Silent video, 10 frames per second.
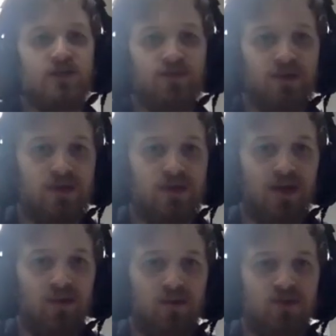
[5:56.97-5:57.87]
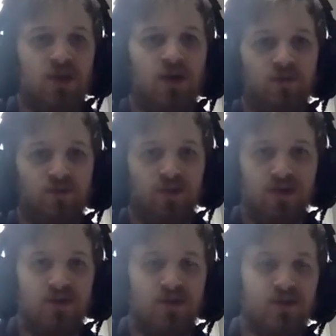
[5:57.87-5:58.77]
So he did something that was
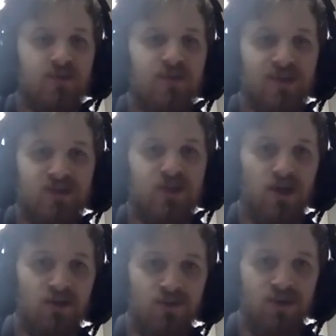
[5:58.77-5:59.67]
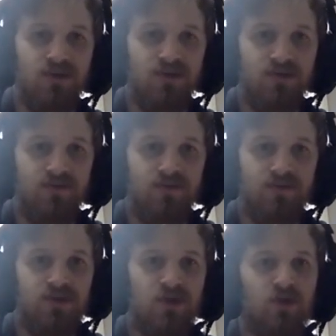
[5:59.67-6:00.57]
not real and something that's not real.
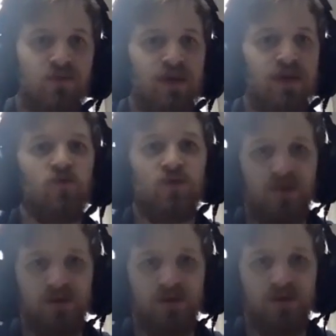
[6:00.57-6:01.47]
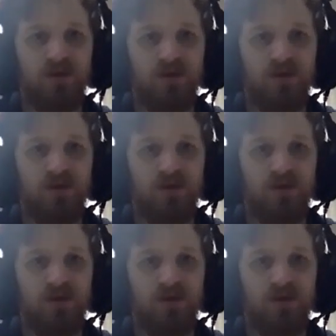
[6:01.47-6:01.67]
So mm-hmm. it made it real.